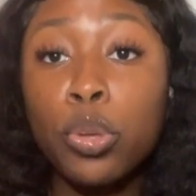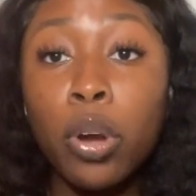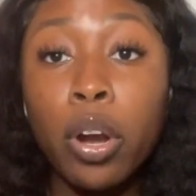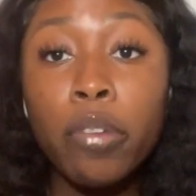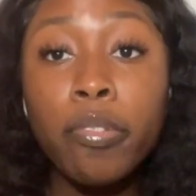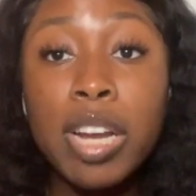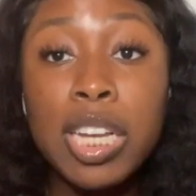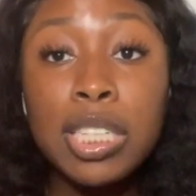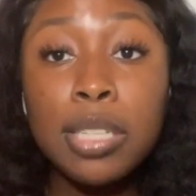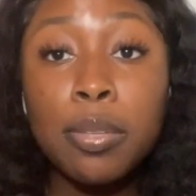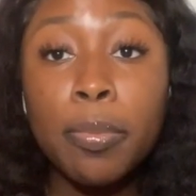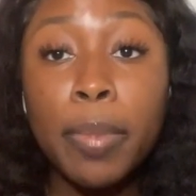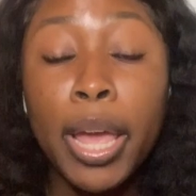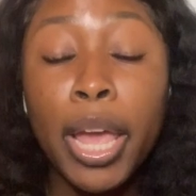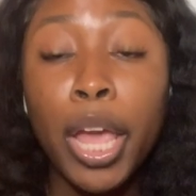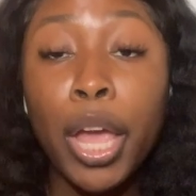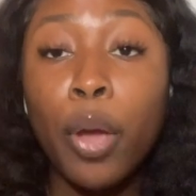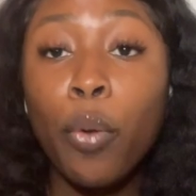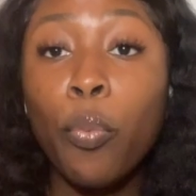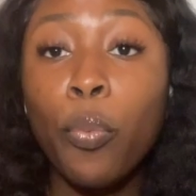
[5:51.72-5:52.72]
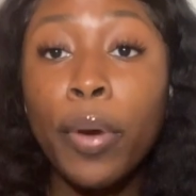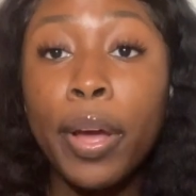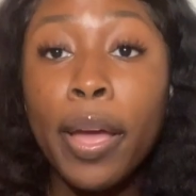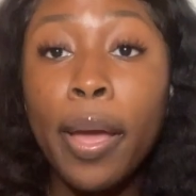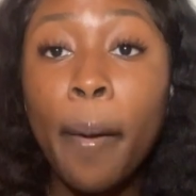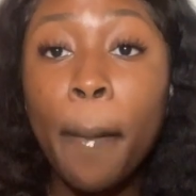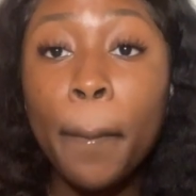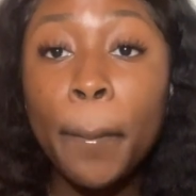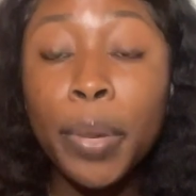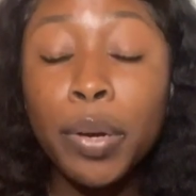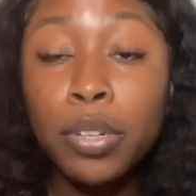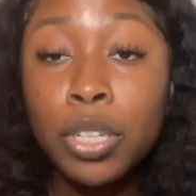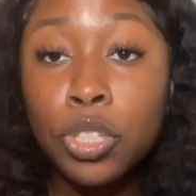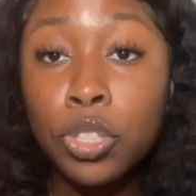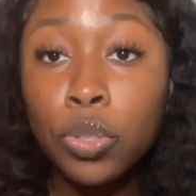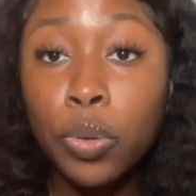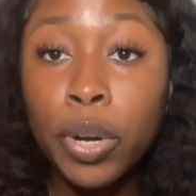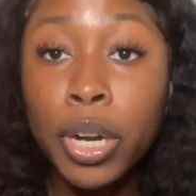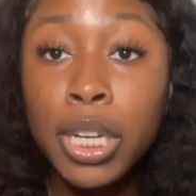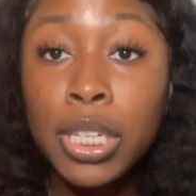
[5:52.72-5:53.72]
your resume with booty
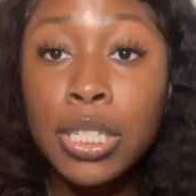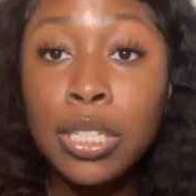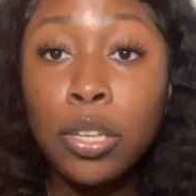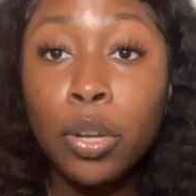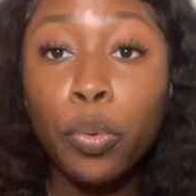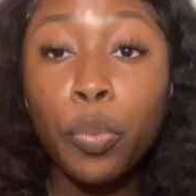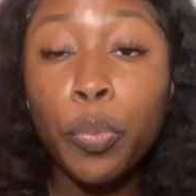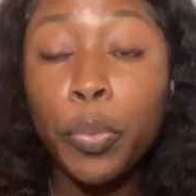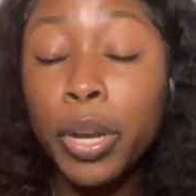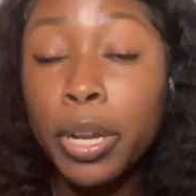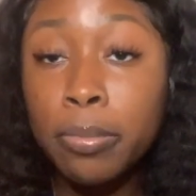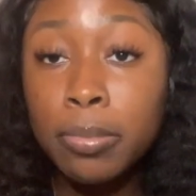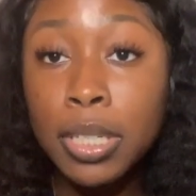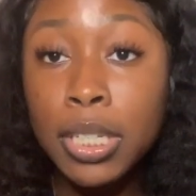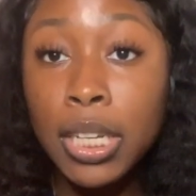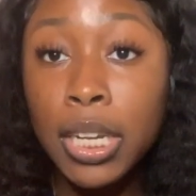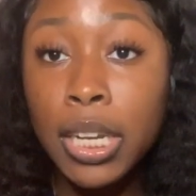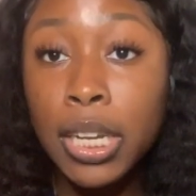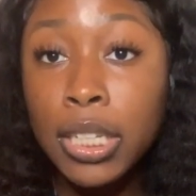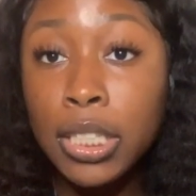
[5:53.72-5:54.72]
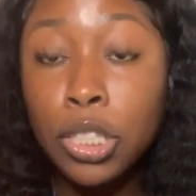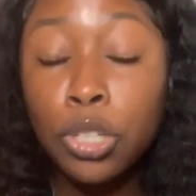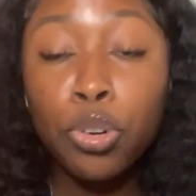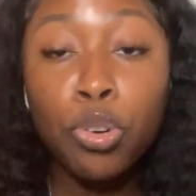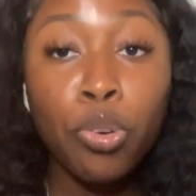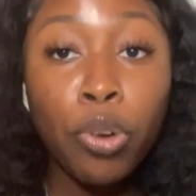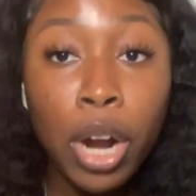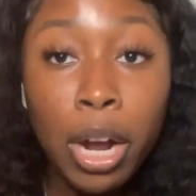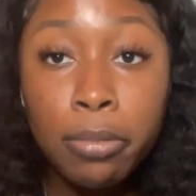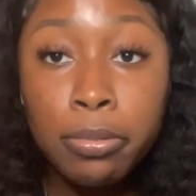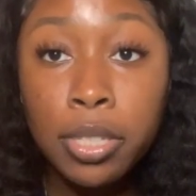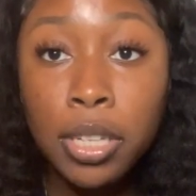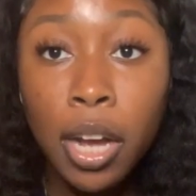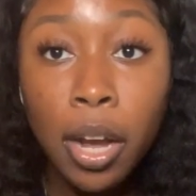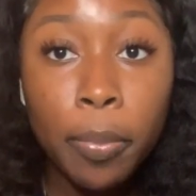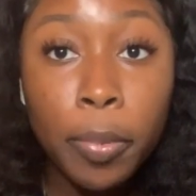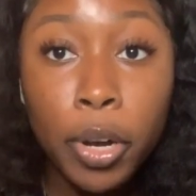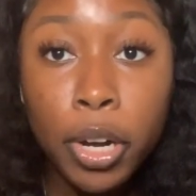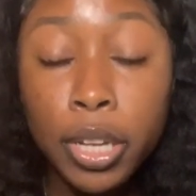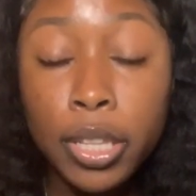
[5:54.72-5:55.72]
shorts, ripped jeans, crop
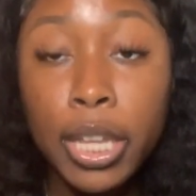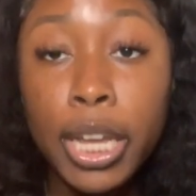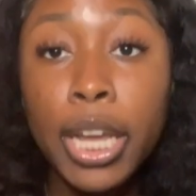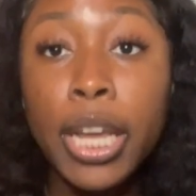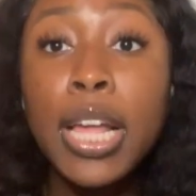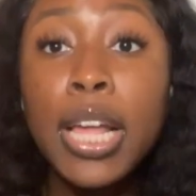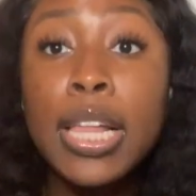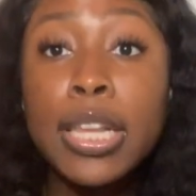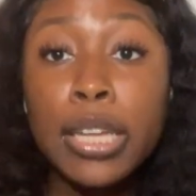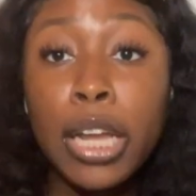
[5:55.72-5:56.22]
top, all that.